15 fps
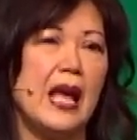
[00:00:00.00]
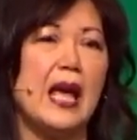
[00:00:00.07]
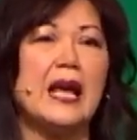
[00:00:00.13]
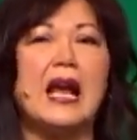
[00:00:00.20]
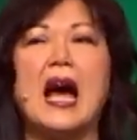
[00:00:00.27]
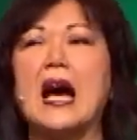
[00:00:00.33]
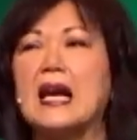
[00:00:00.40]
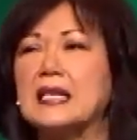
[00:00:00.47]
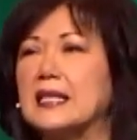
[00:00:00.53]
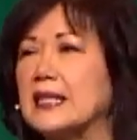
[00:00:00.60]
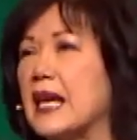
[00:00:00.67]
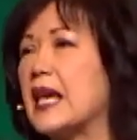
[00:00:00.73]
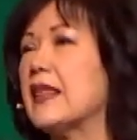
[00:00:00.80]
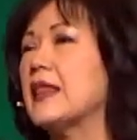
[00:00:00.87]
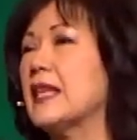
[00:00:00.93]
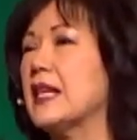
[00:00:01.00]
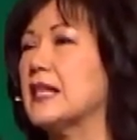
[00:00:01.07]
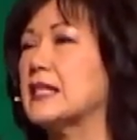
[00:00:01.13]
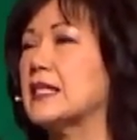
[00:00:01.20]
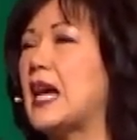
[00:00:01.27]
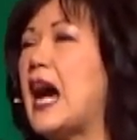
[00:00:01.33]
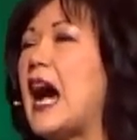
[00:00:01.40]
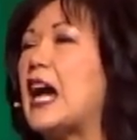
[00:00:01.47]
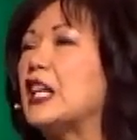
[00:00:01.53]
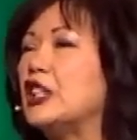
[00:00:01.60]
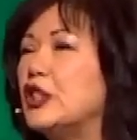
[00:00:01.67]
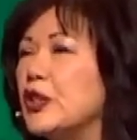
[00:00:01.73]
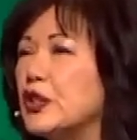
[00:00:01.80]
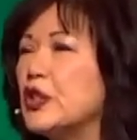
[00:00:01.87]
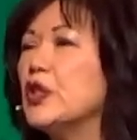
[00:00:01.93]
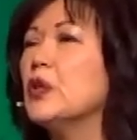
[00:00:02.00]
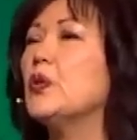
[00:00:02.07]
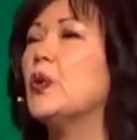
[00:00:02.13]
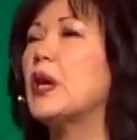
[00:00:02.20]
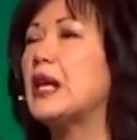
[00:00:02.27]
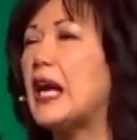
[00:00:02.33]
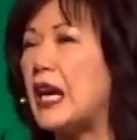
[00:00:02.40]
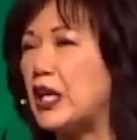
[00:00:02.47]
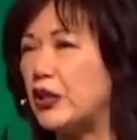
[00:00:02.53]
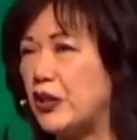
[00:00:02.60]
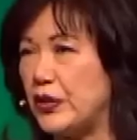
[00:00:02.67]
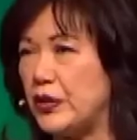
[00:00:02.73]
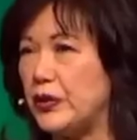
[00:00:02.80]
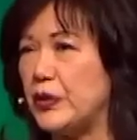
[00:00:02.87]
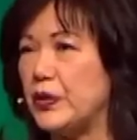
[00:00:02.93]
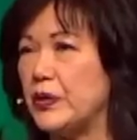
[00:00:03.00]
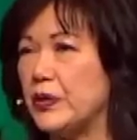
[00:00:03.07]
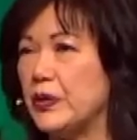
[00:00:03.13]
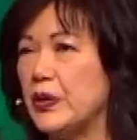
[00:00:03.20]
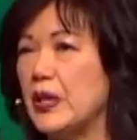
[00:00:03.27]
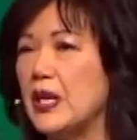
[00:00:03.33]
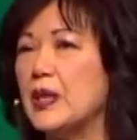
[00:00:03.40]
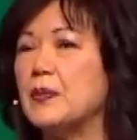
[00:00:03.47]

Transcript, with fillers: And I say this I do what I do